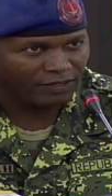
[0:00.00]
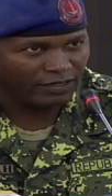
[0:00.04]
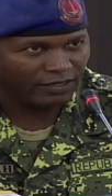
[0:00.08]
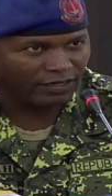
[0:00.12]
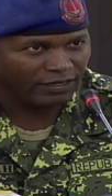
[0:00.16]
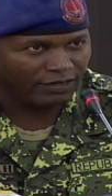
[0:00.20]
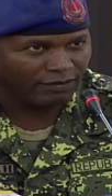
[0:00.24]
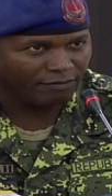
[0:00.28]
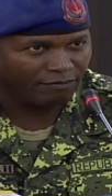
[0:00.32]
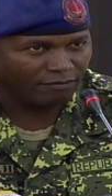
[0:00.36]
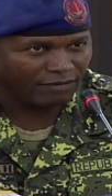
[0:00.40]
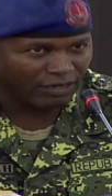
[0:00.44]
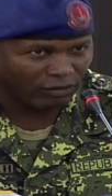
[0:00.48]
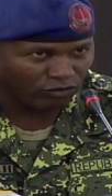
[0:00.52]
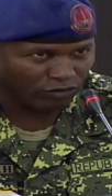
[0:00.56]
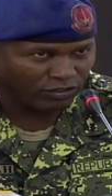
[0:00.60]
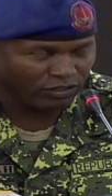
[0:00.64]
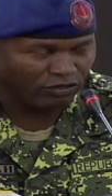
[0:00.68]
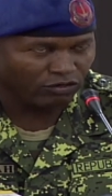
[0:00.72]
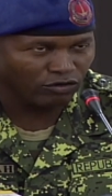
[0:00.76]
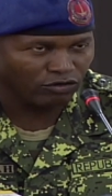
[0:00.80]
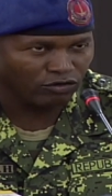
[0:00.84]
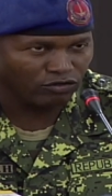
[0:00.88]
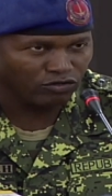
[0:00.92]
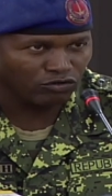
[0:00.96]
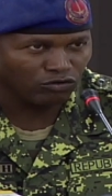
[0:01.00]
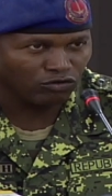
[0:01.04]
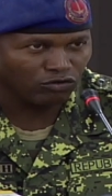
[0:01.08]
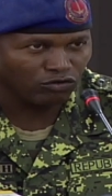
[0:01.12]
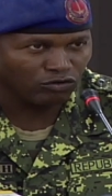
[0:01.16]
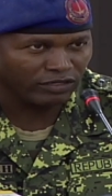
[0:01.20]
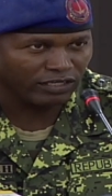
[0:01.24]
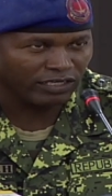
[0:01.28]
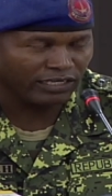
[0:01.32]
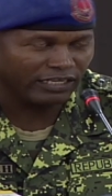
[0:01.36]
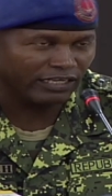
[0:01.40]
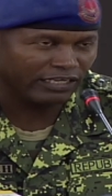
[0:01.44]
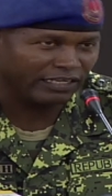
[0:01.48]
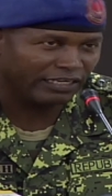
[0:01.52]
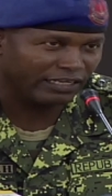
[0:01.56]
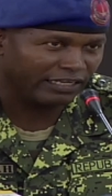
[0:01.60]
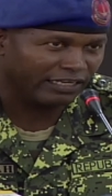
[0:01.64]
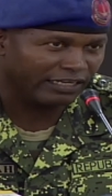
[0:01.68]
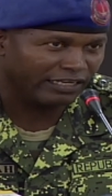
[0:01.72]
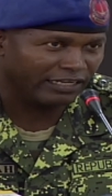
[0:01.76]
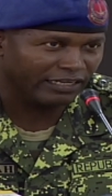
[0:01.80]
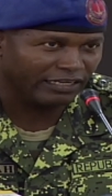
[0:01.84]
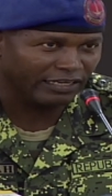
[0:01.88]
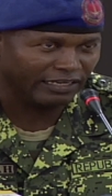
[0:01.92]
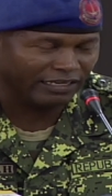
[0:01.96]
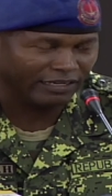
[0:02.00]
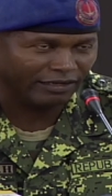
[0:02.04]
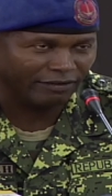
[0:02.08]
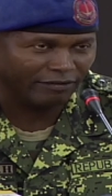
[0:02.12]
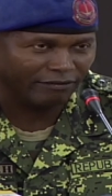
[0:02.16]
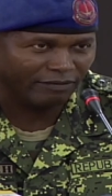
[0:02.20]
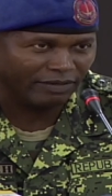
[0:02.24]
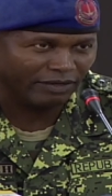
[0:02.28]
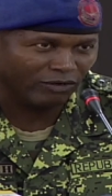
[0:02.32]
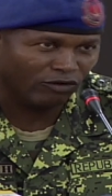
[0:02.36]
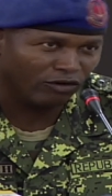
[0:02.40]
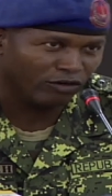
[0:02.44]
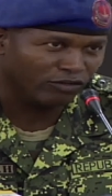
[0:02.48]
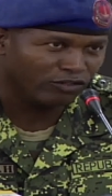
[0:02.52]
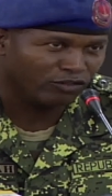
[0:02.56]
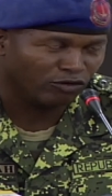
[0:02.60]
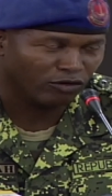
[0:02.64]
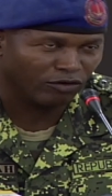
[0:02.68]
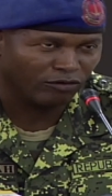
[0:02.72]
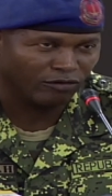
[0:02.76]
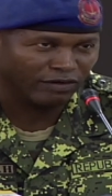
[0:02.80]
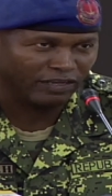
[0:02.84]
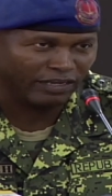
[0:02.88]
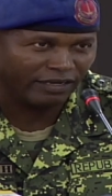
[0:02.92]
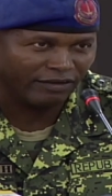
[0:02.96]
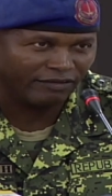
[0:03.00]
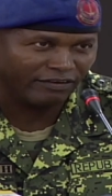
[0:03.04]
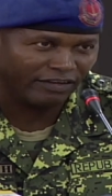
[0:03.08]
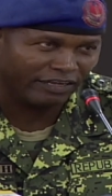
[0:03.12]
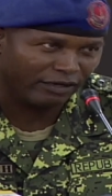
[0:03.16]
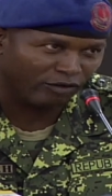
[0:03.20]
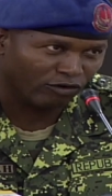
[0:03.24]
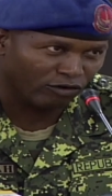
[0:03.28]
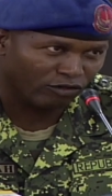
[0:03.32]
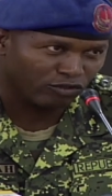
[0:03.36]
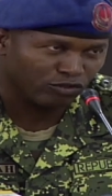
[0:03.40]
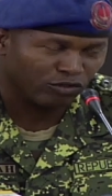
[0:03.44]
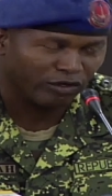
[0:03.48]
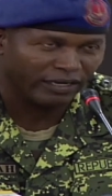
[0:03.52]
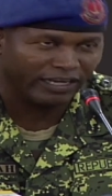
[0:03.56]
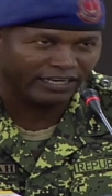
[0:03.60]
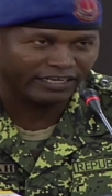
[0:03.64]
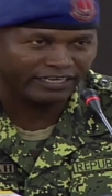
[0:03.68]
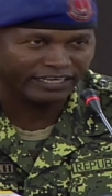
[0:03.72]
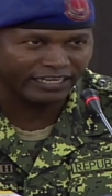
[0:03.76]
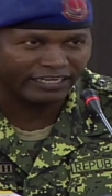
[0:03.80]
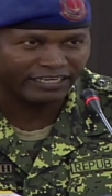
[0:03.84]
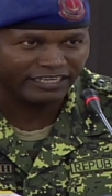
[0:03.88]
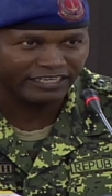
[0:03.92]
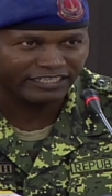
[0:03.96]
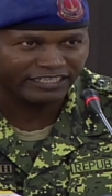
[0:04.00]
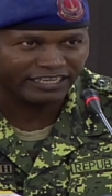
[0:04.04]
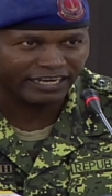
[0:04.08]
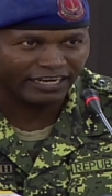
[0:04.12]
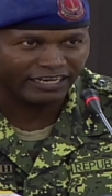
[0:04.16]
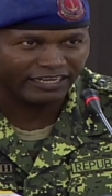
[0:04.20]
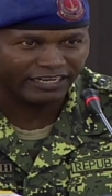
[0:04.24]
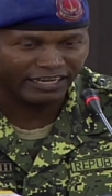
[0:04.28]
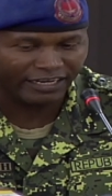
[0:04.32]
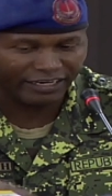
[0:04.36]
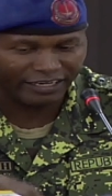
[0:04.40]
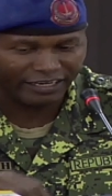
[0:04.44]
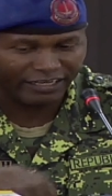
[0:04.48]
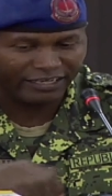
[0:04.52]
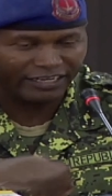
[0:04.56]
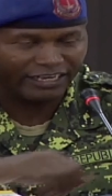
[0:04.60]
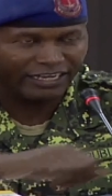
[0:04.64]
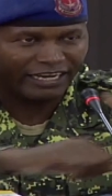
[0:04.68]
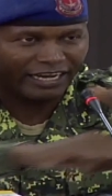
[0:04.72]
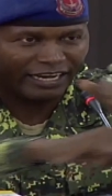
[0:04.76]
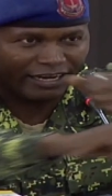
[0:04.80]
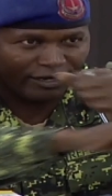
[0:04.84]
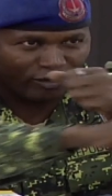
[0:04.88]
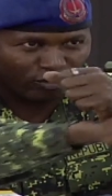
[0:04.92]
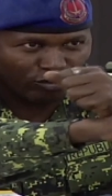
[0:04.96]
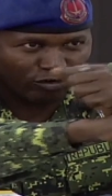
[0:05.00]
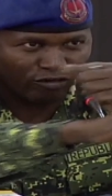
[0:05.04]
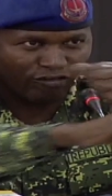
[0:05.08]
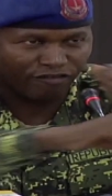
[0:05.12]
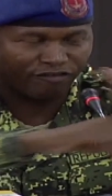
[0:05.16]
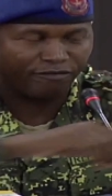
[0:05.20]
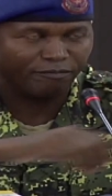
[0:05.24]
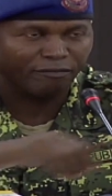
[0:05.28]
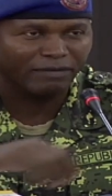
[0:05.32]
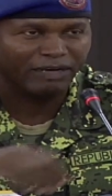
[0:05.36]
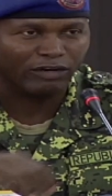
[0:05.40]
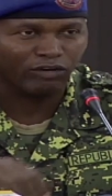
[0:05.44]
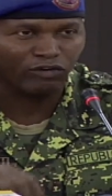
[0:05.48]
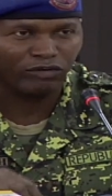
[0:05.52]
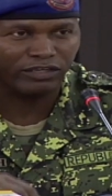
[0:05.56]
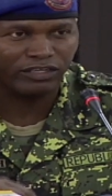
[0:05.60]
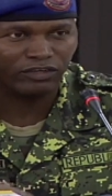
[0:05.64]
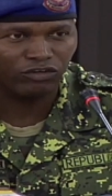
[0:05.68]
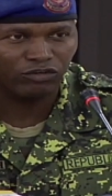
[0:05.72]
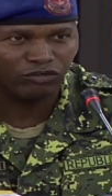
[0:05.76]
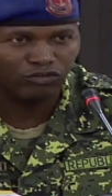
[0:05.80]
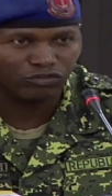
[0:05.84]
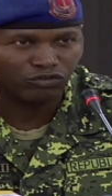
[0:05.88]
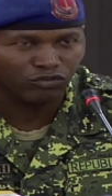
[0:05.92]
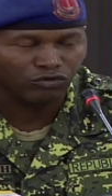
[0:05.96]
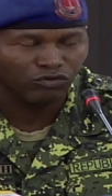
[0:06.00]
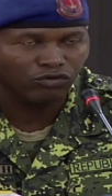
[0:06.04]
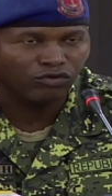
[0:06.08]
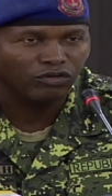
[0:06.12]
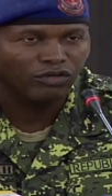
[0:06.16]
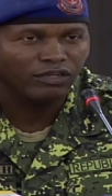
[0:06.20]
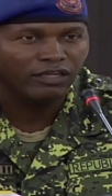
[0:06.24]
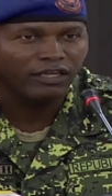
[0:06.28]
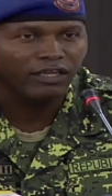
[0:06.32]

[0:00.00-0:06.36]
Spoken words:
Mbarodi also, he also, they also entered inside and then they handcuffed Mbarodi also.